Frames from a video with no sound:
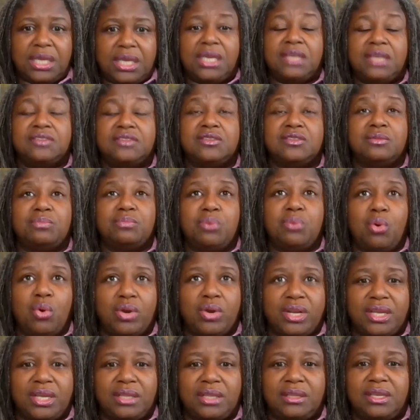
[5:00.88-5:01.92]
is
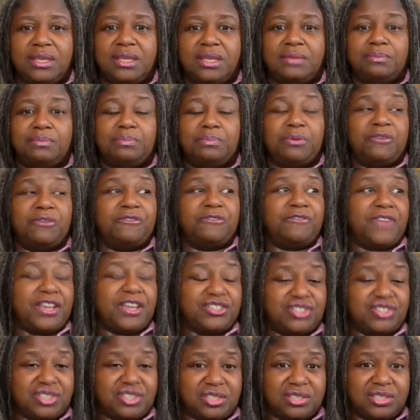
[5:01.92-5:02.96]
important
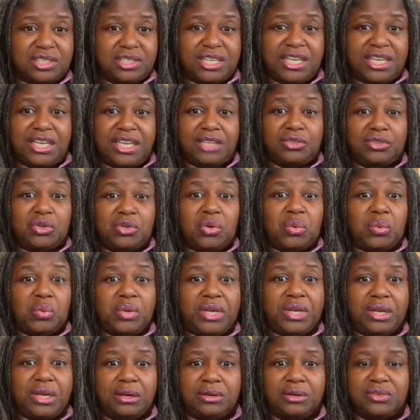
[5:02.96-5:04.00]
professionally in
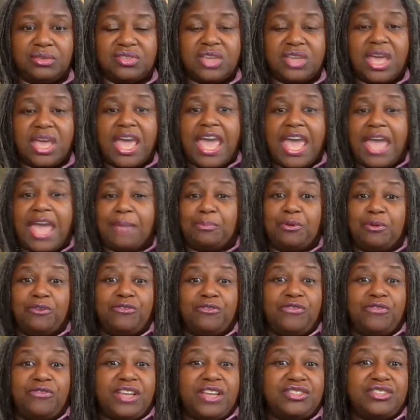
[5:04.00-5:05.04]
careers,
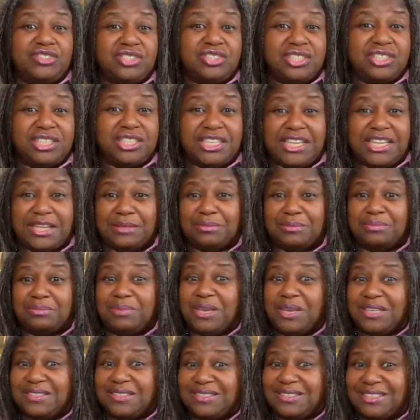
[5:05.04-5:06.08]
professionally in
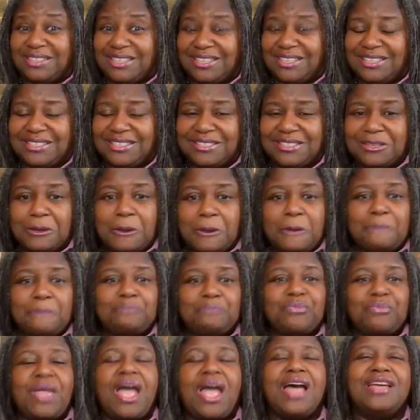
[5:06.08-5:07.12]
business.
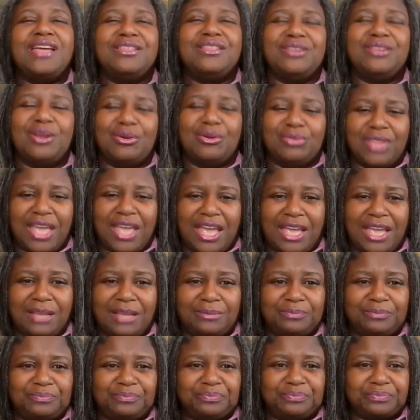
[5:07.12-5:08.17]
I know that.
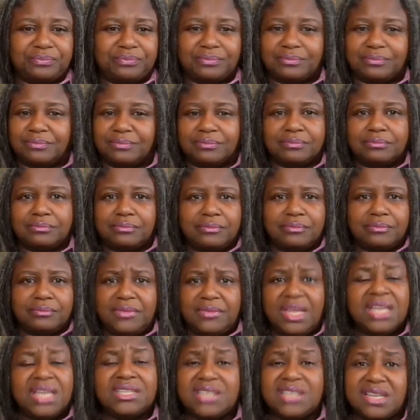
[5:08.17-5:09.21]

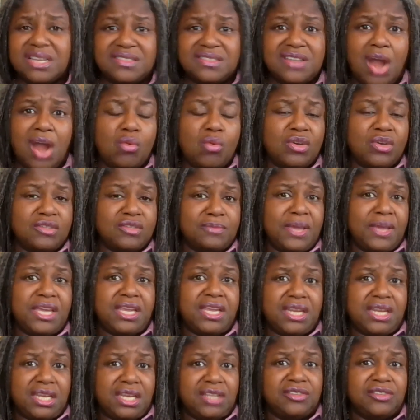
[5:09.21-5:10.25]
It doesn't always make
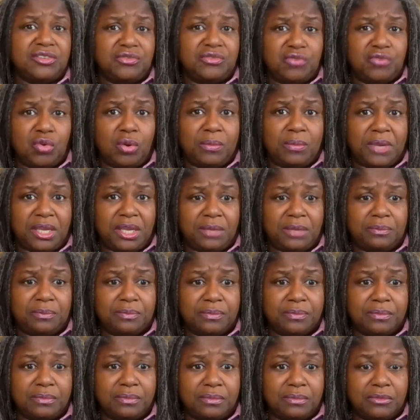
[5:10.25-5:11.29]
it easy for me.
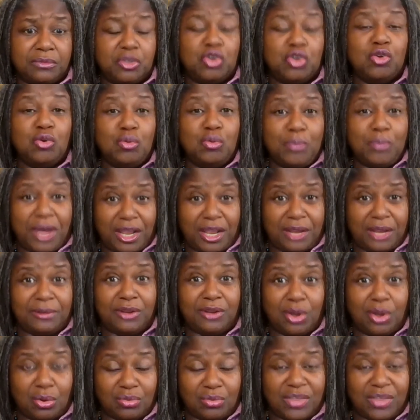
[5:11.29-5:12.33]
You may
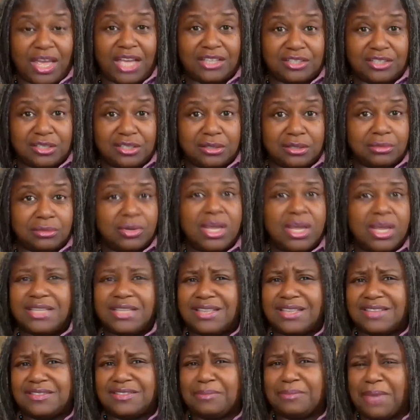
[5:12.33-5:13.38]
know that too.
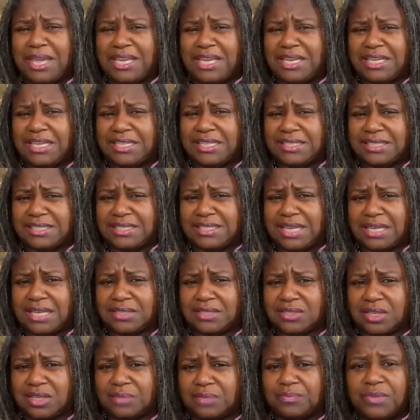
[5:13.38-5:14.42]
Doesn't make it easy,
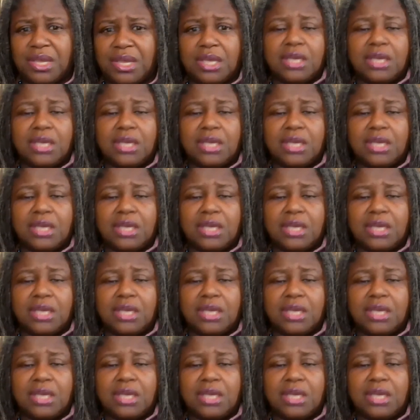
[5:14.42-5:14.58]
does it?